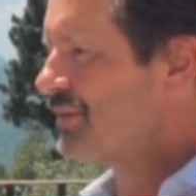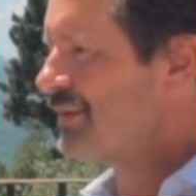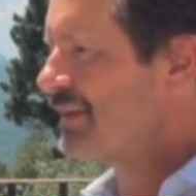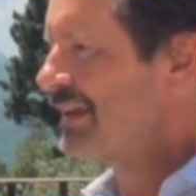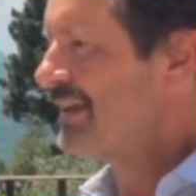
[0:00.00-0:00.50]
because
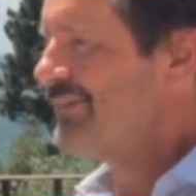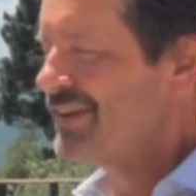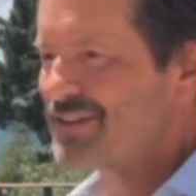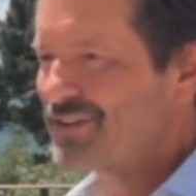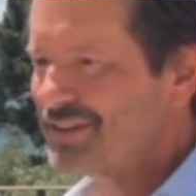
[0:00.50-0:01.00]

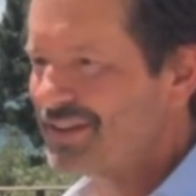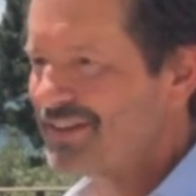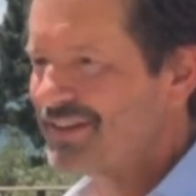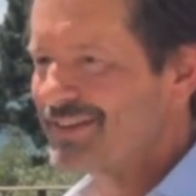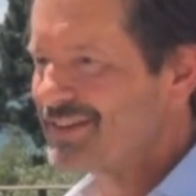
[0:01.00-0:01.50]
it means you're
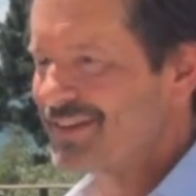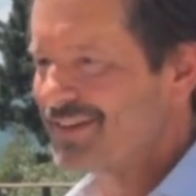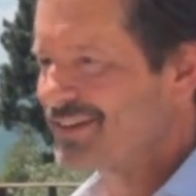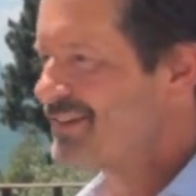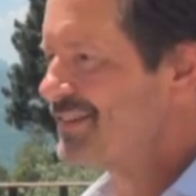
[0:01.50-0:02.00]
done. There's
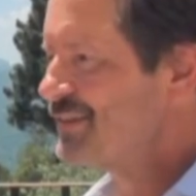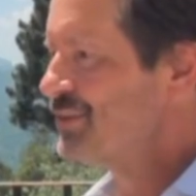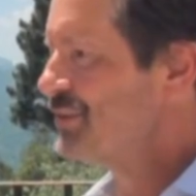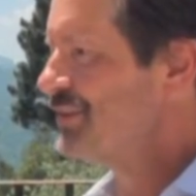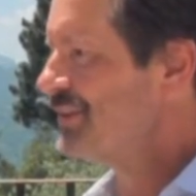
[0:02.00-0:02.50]
nothing else to
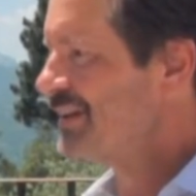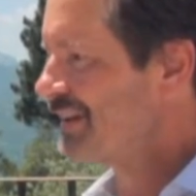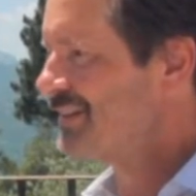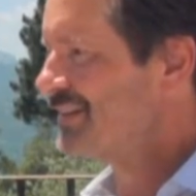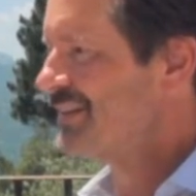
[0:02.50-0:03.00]
do.
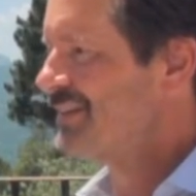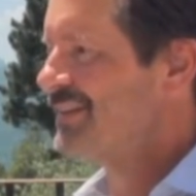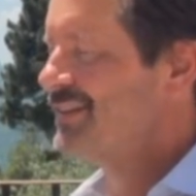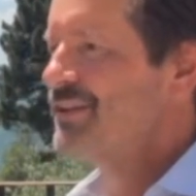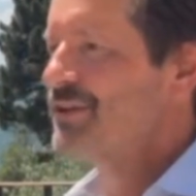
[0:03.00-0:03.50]
You're actually.
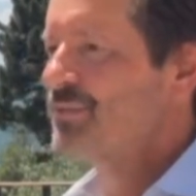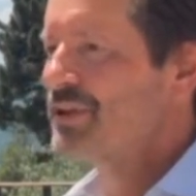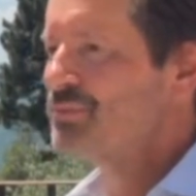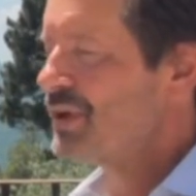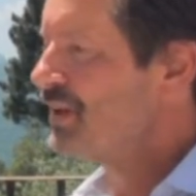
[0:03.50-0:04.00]
Sure.
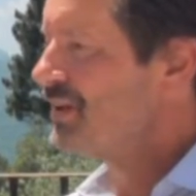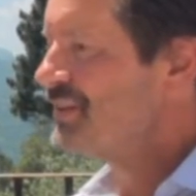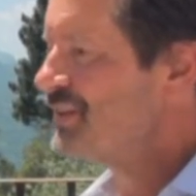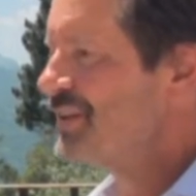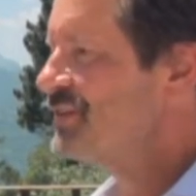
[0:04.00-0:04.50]
But in
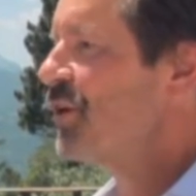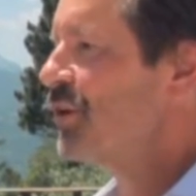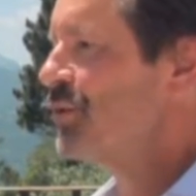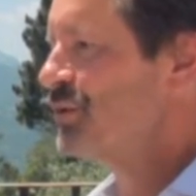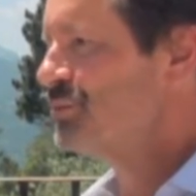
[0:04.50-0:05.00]
biology, it's
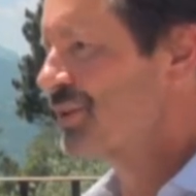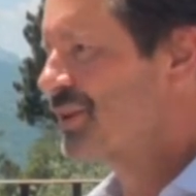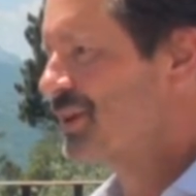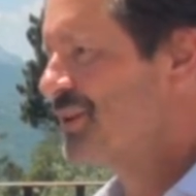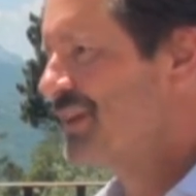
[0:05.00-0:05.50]
always
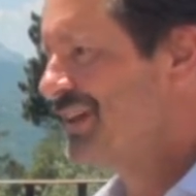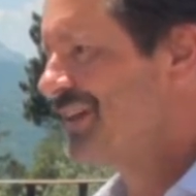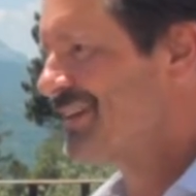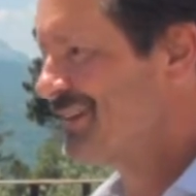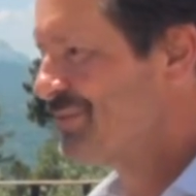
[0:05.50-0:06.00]
more
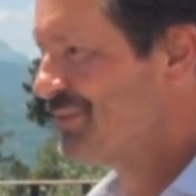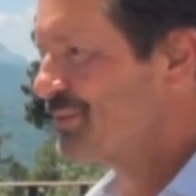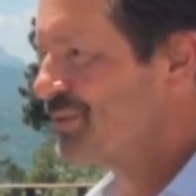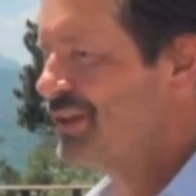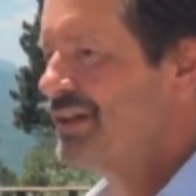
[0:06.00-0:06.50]
complicated yes. than
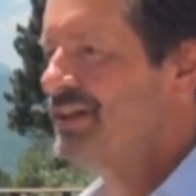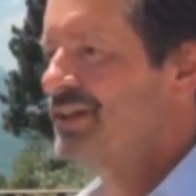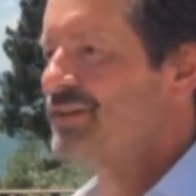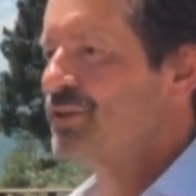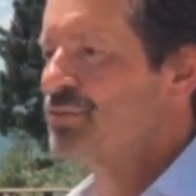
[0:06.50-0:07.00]
this.
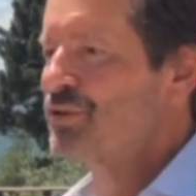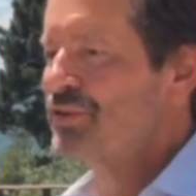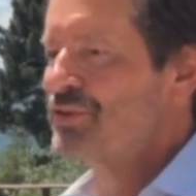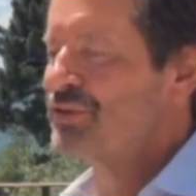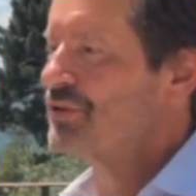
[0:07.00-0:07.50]
So
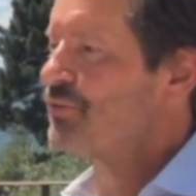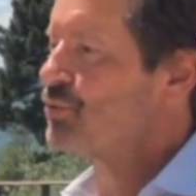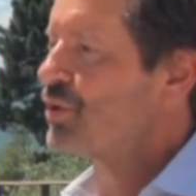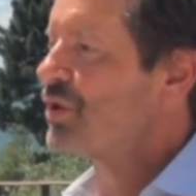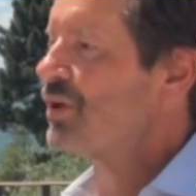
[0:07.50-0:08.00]
proving
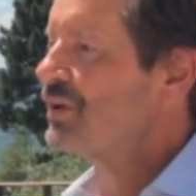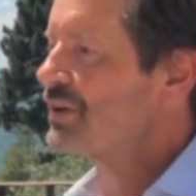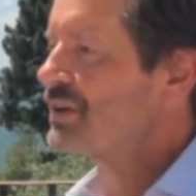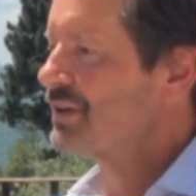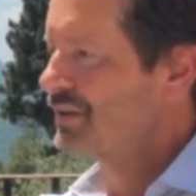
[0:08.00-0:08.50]
yourself
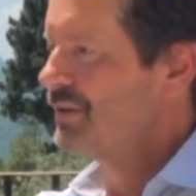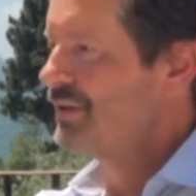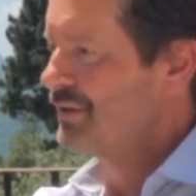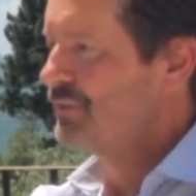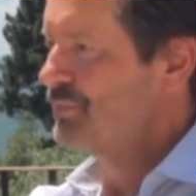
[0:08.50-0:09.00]
wrong
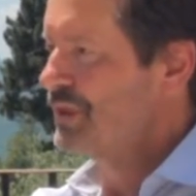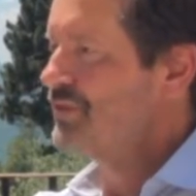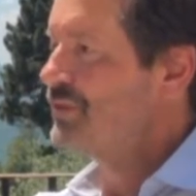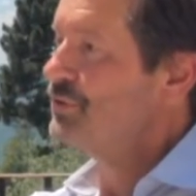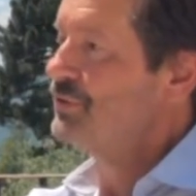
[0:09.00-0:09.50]

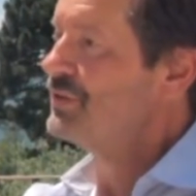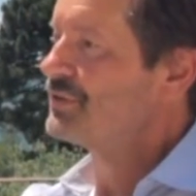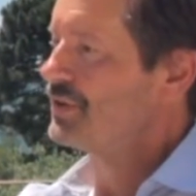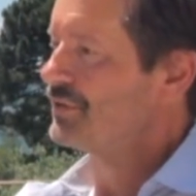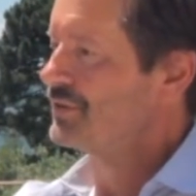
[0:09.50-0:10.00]
means that you've
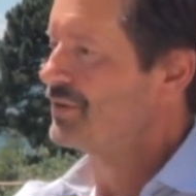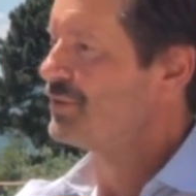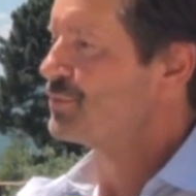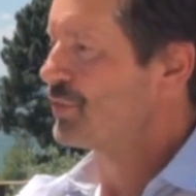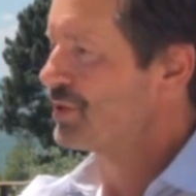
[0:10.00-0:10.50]
discovered
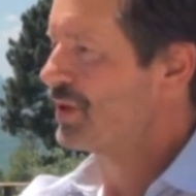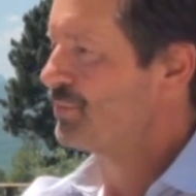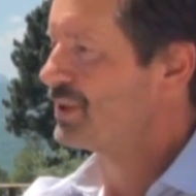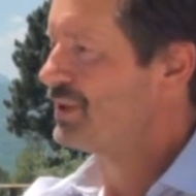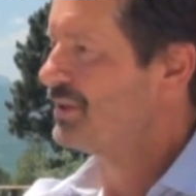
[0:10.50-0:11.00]
that it's more
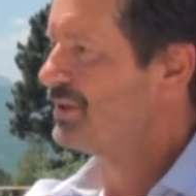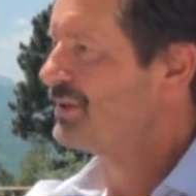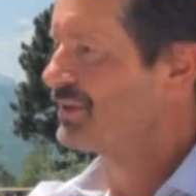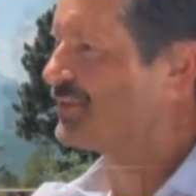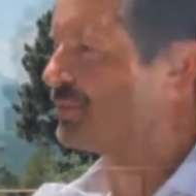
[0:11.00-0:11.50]

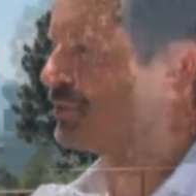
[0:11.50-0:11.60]
complicated than the